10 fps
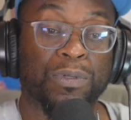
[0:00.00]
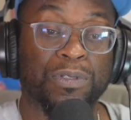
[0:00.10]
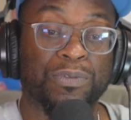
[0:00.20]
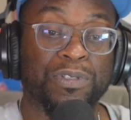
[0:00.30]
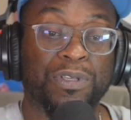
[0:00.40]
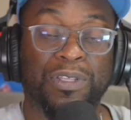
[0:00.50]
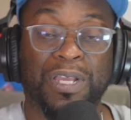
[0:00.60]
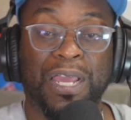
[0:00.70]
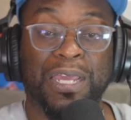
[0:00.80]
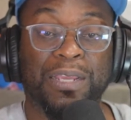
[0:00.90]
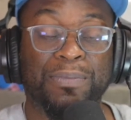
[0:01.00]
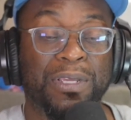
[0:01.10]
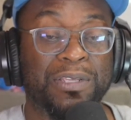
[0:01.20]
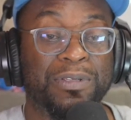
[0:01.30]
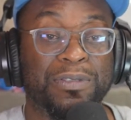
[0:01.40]
the other guy named there?
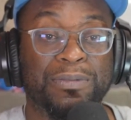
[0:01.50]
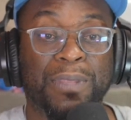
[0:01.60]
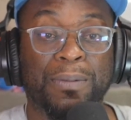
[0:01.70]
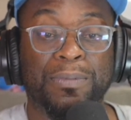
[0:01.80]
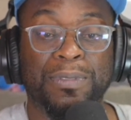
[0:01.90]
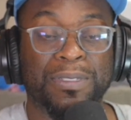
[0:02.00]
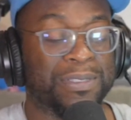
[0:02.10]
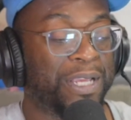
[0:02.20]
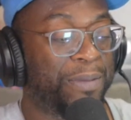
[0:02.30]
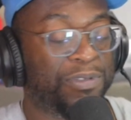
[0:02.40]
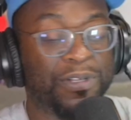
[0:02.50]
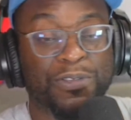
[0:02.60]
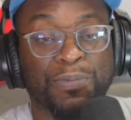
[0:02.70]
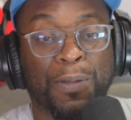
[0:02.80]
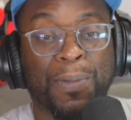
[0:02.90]
His name
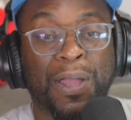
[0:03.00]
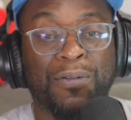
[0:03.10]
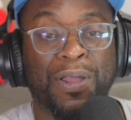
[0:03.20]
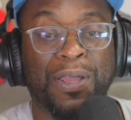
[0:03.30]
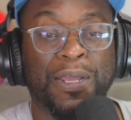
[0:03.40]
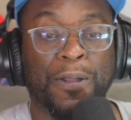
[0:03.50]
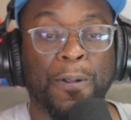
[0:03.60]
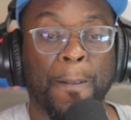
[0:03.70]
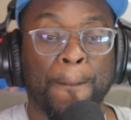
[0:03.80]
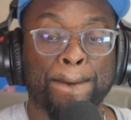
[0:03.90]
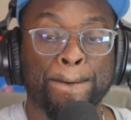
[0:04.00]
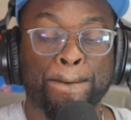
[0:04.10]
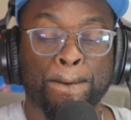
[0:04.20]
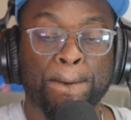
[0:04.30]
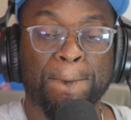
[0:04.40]
slips my mind right now.
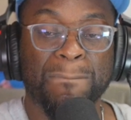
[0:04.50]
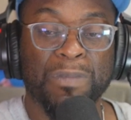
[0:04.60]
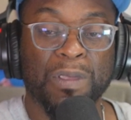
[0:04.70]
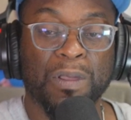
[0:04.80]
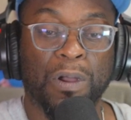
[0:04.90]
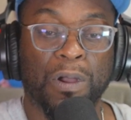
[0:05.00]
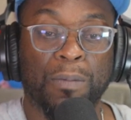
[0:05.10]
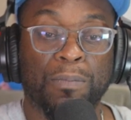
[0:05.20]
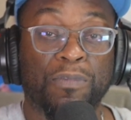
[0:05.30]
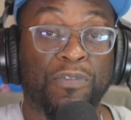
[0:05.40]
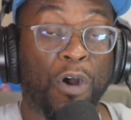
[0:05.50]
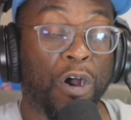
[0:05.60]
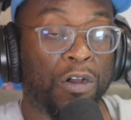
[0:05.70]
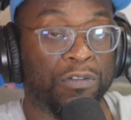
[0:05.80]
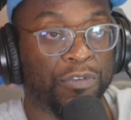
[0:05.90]

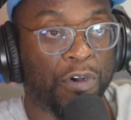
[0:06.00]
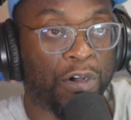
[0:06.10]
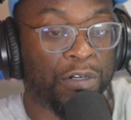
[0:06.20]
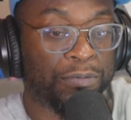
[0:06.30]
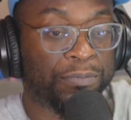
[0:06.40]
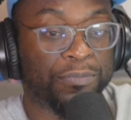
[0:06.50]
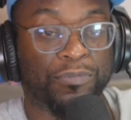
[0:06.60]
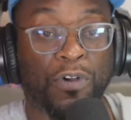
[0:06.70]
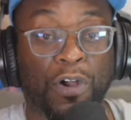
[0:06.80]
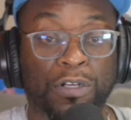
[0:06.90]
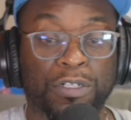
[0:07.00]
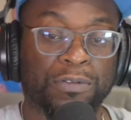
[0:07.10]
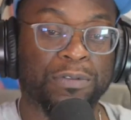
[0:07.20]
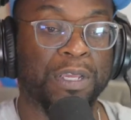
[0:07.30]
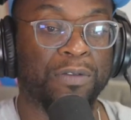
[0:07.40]
Vaughn,
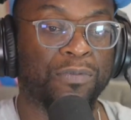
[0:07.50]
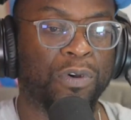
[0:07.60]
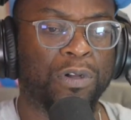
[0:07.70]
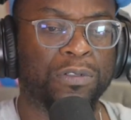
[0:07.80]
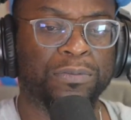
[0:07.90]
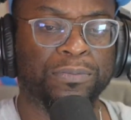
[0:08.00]
King Vaughn,